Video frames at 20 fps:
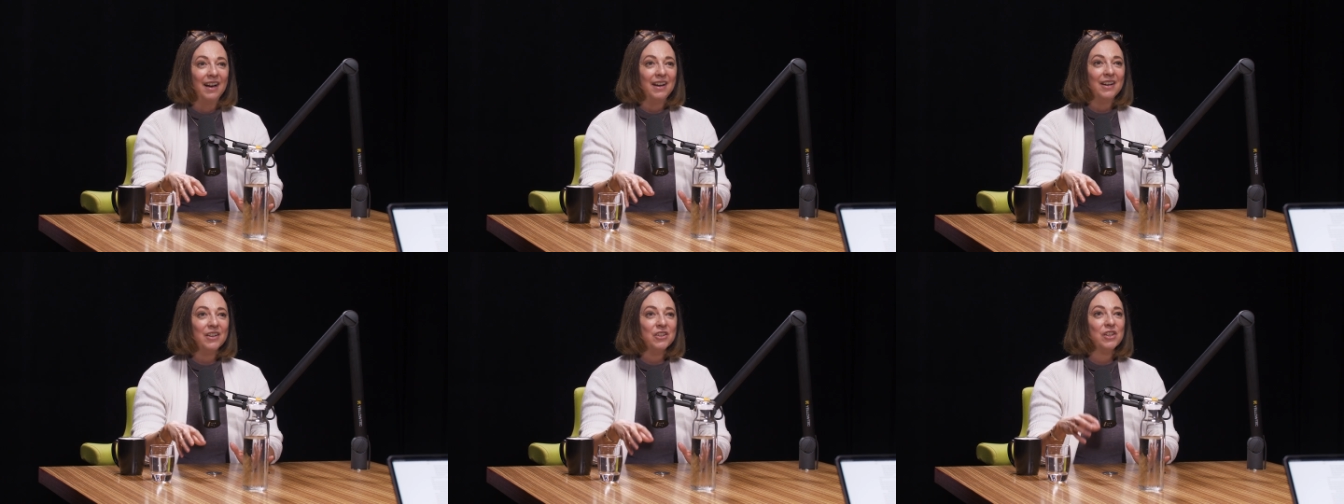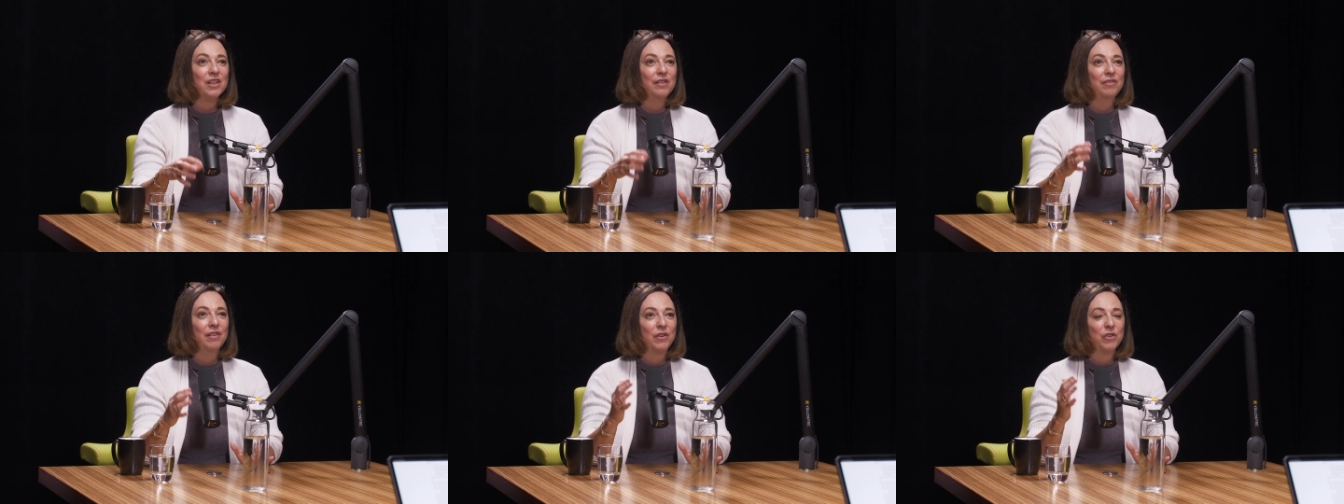I
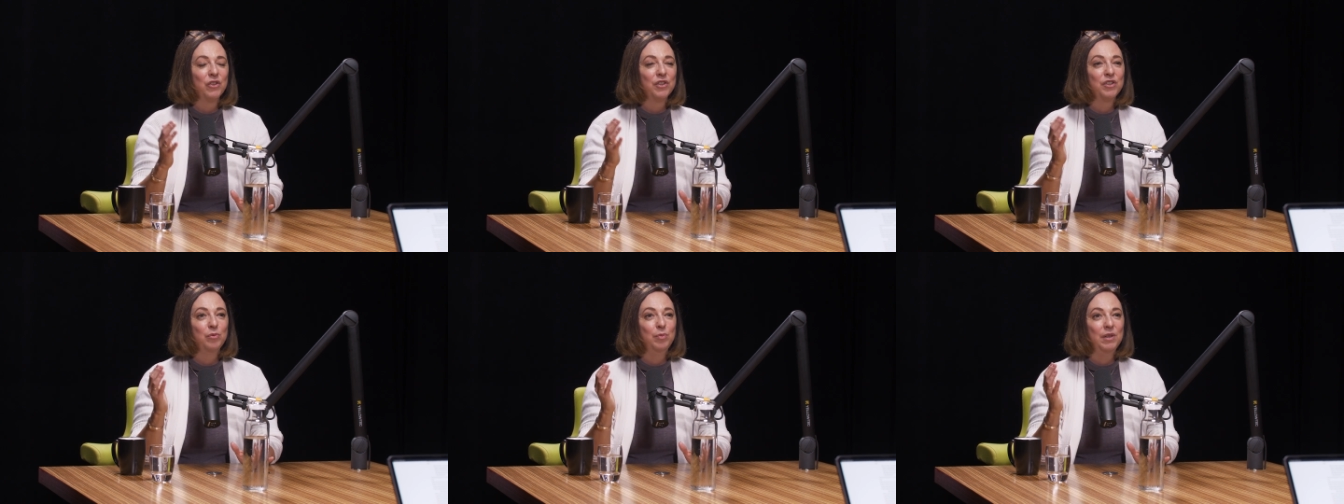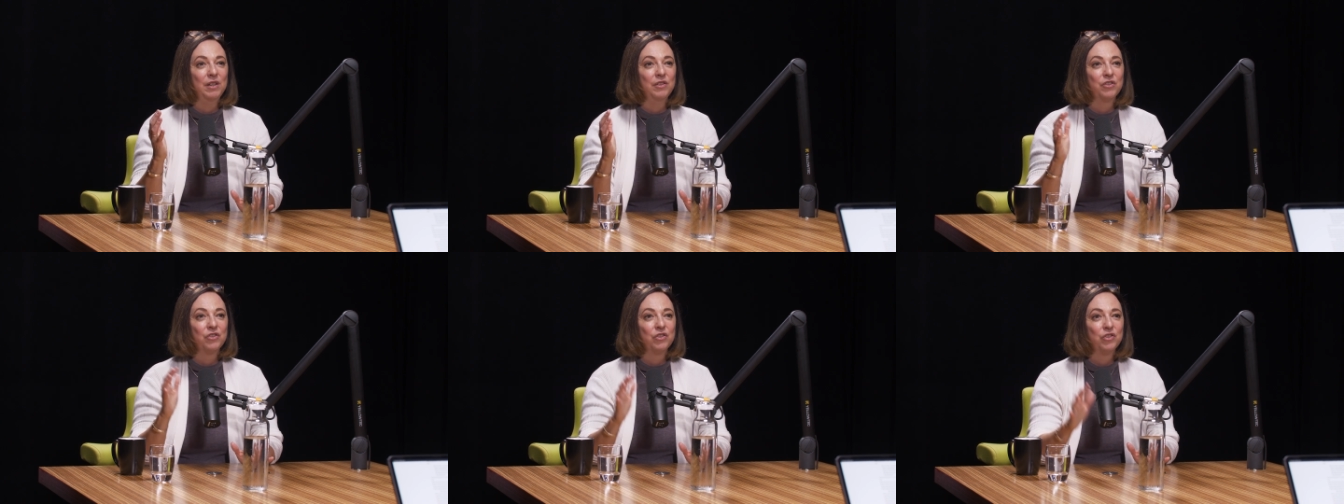actually found it to
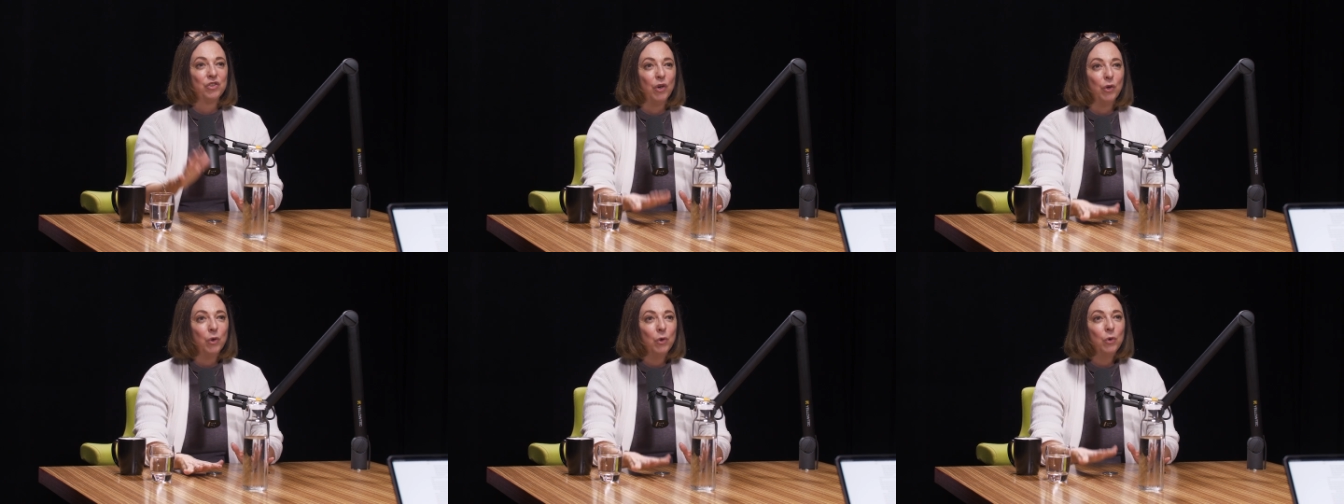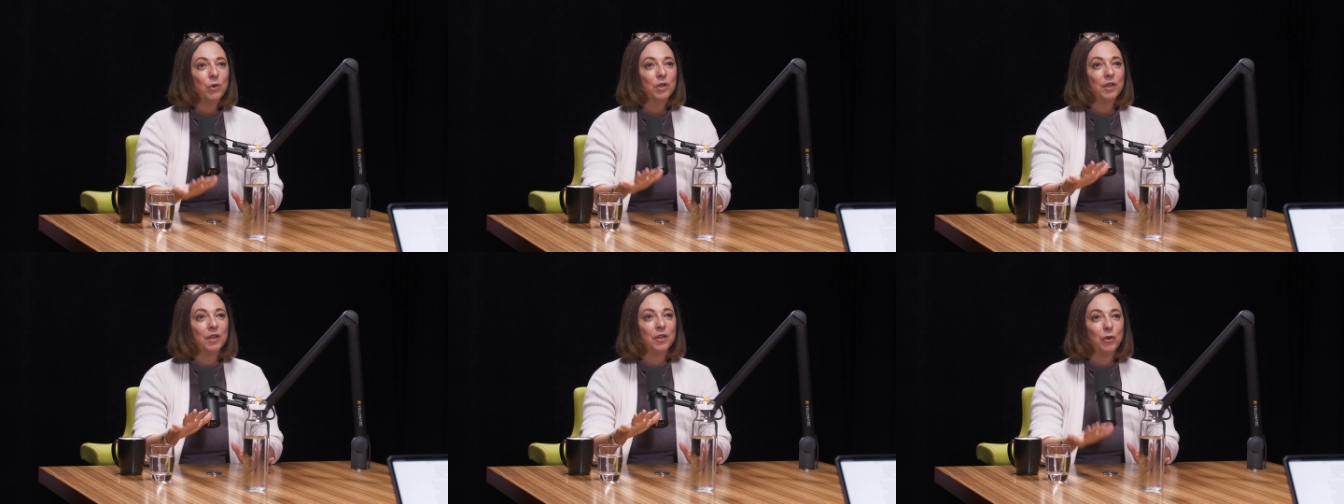be
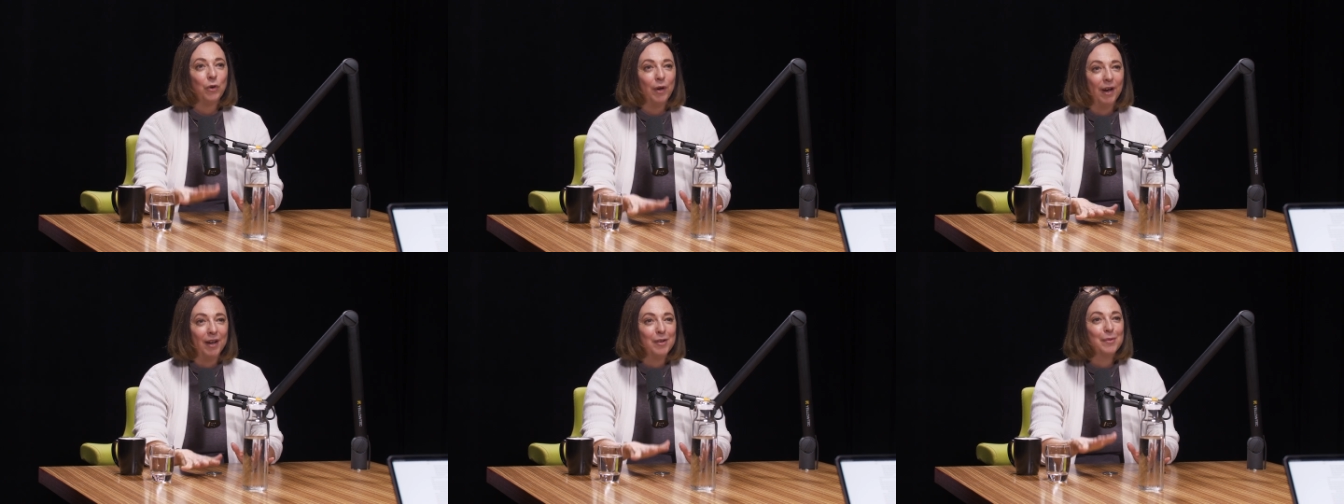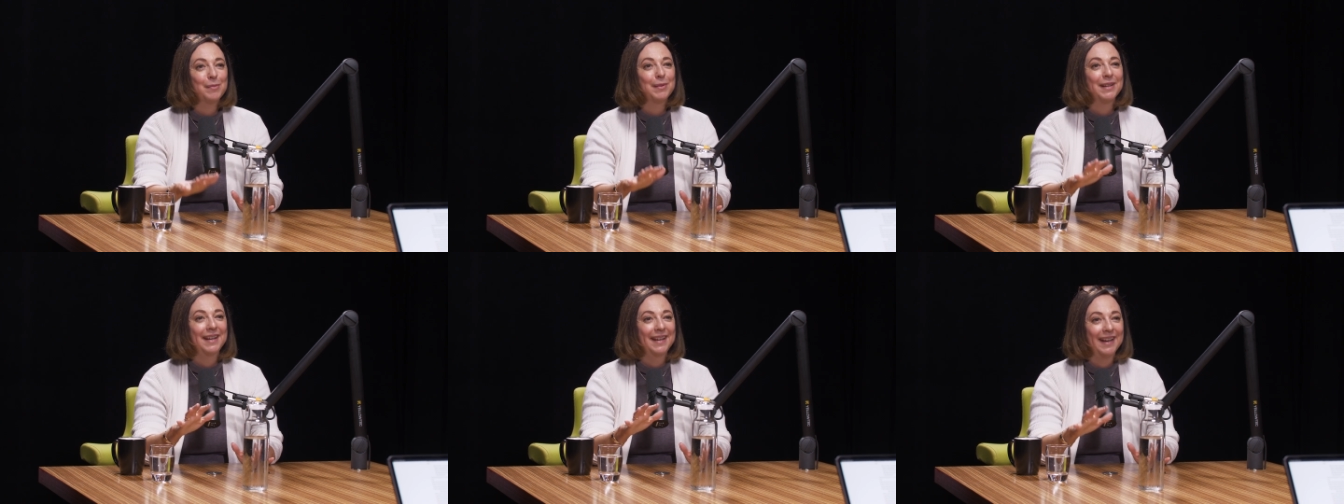so
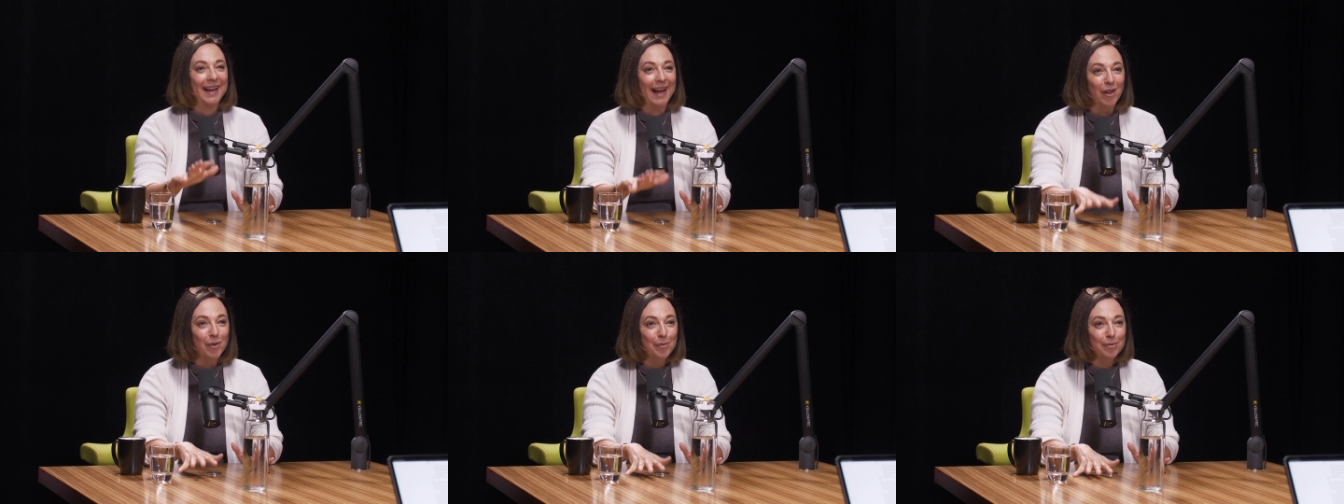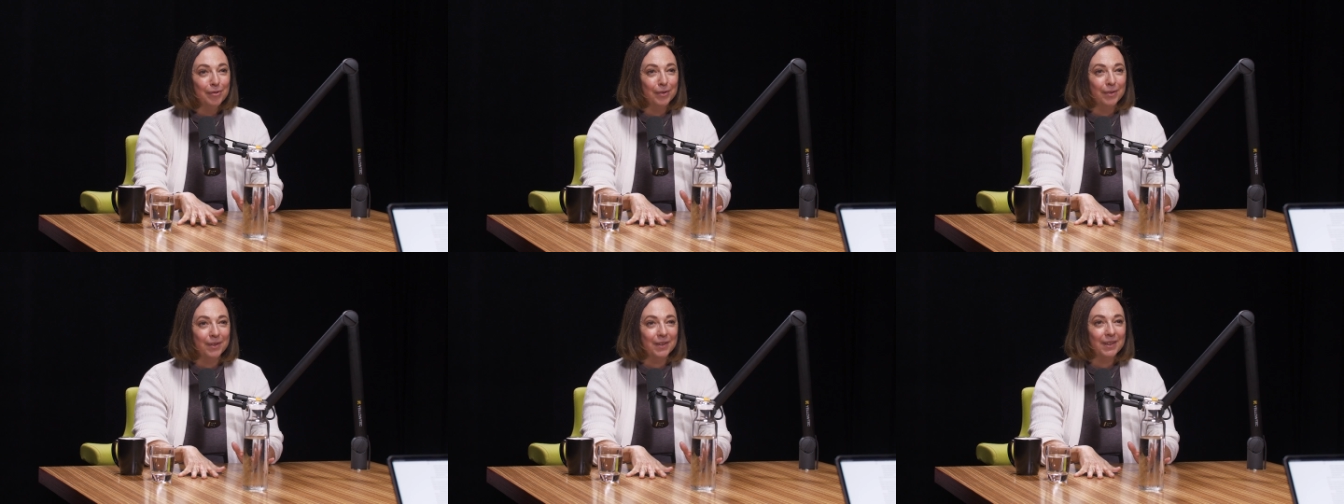incredibly
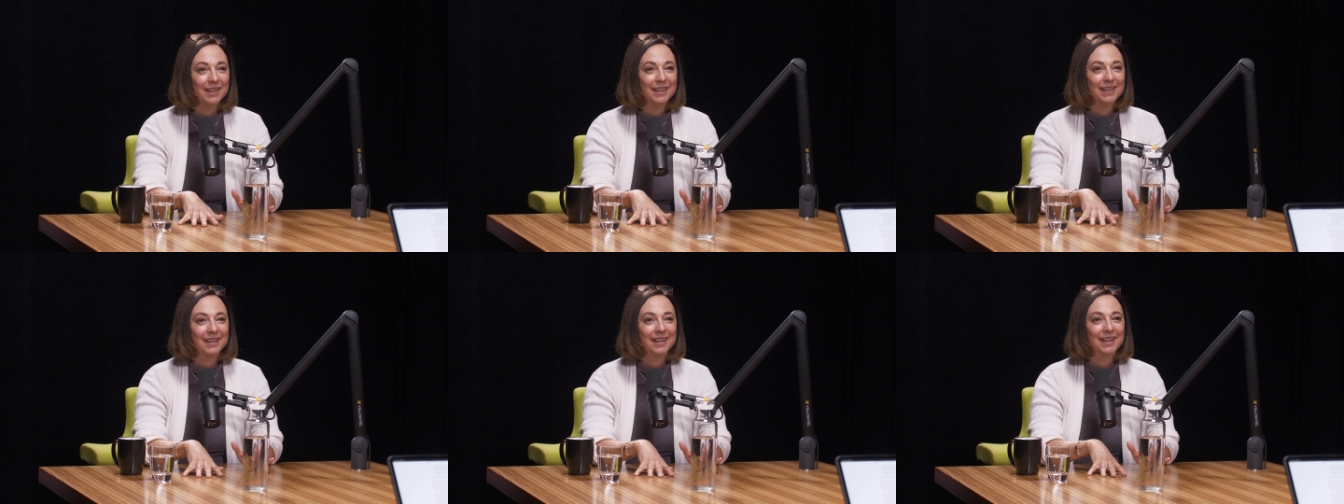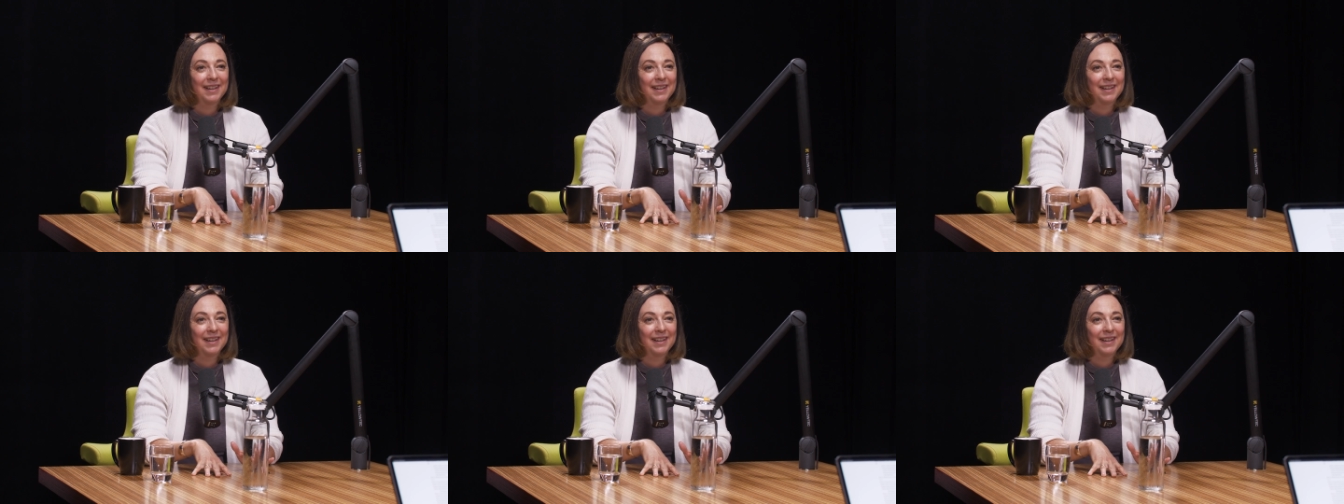helpful.